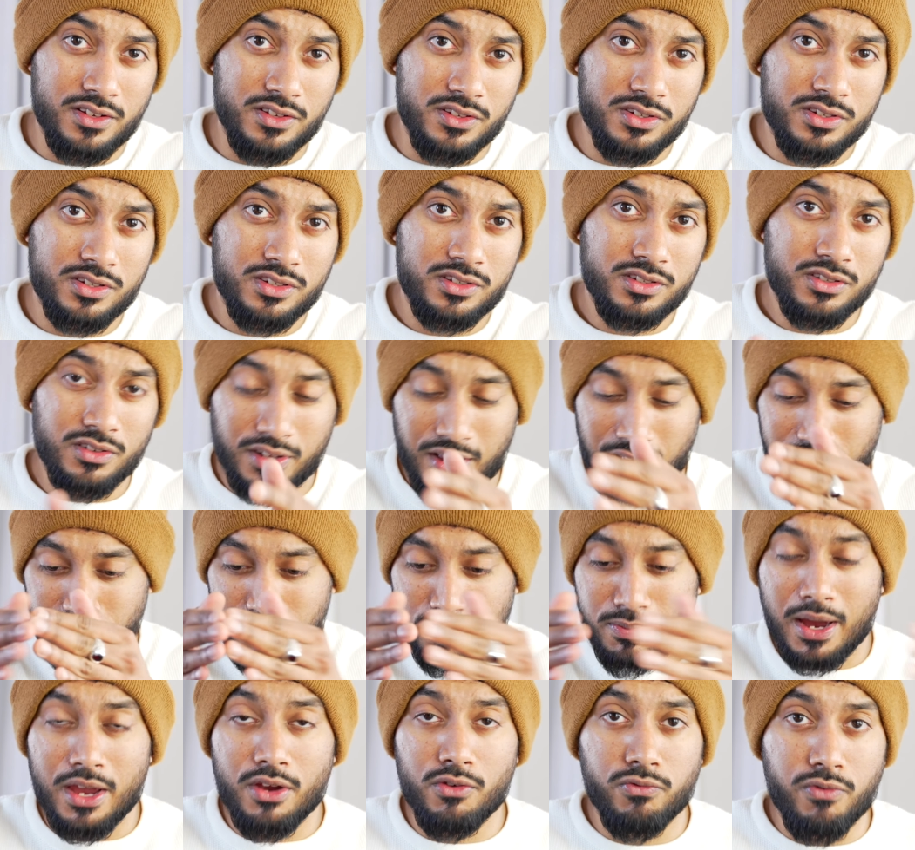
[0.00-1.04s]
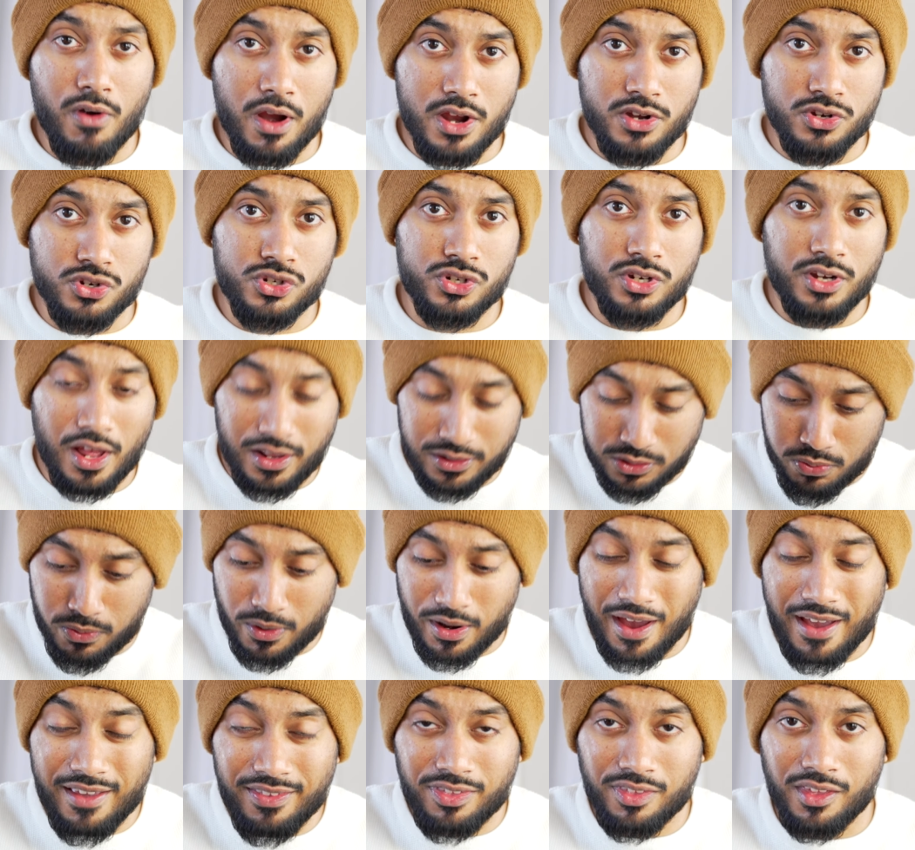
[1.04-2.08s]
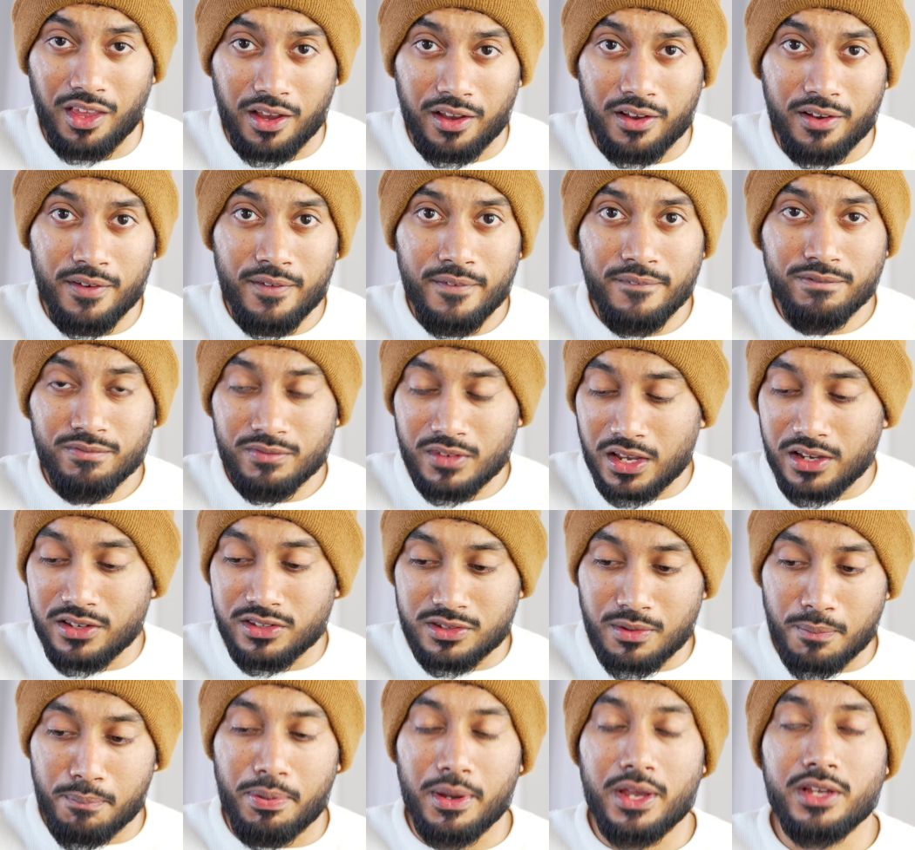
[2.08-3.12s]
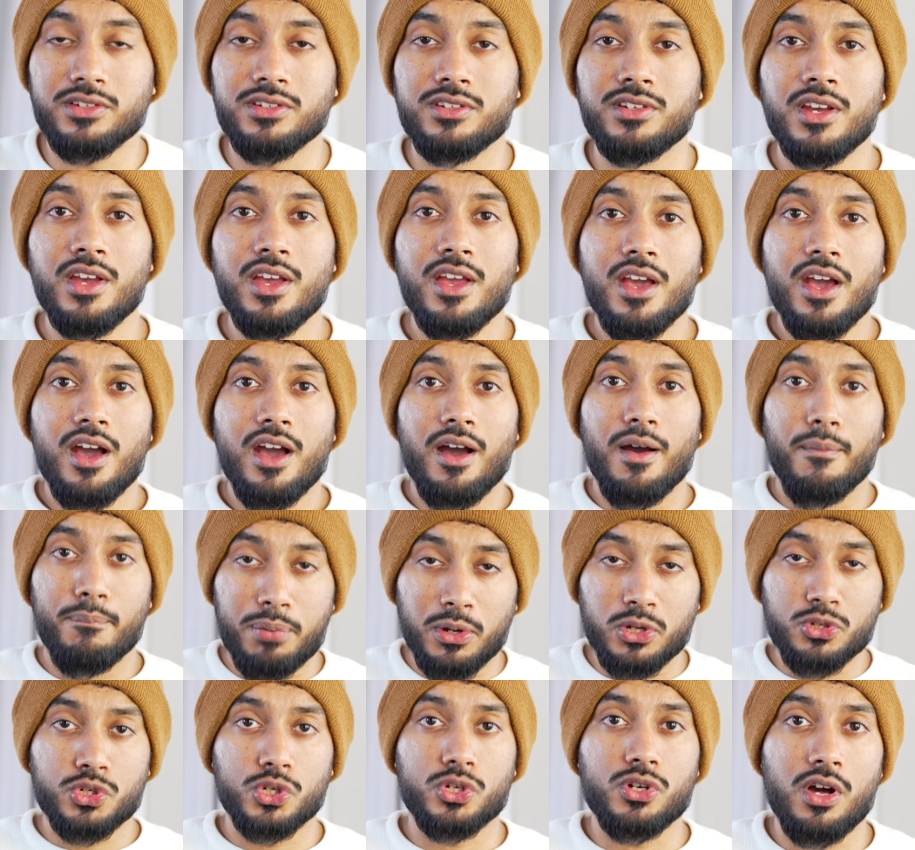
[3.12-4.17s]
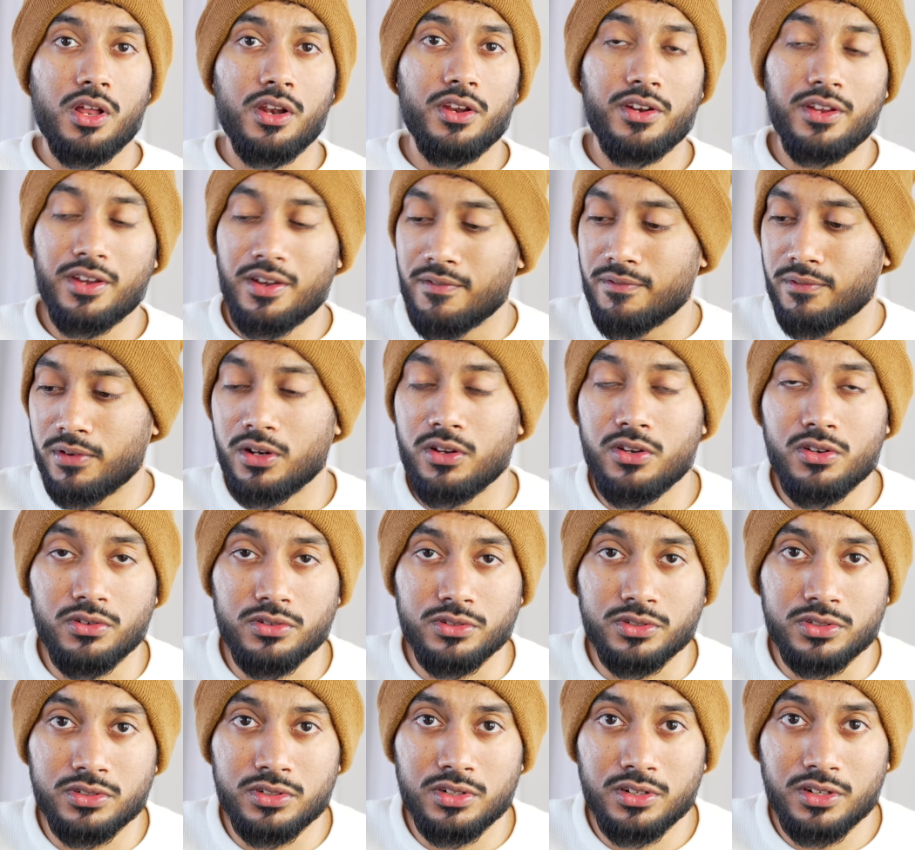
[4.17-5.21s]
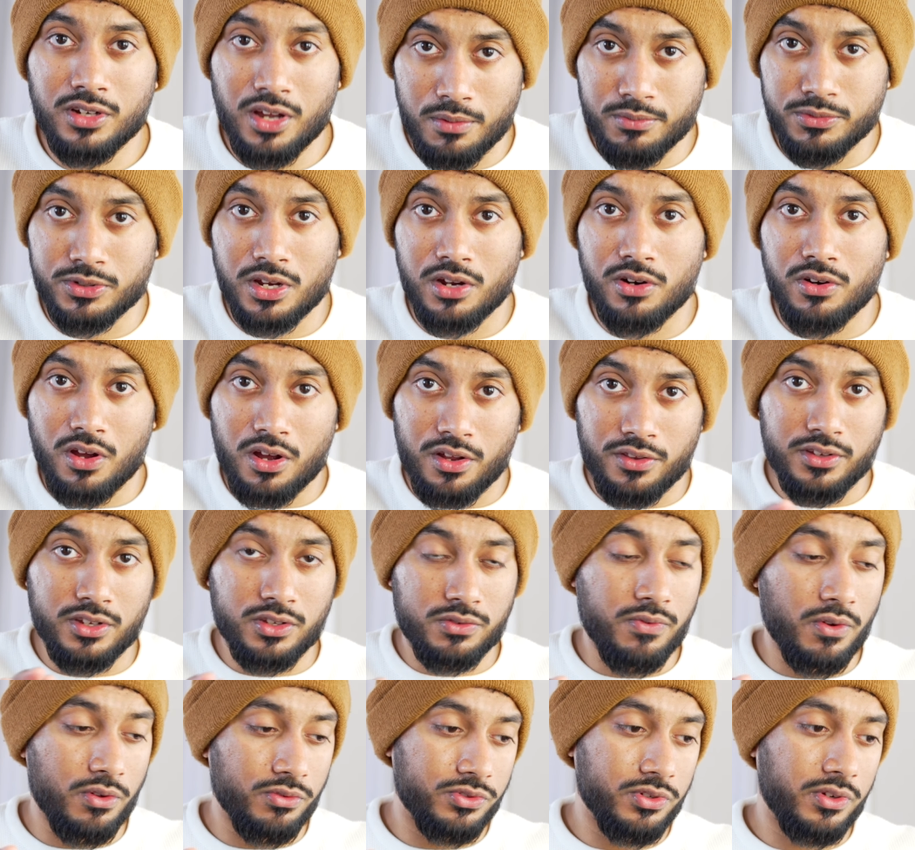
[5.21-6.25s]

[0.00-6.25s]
So that's my range. That's what I think is the best picture quality and videos comes out on this phone.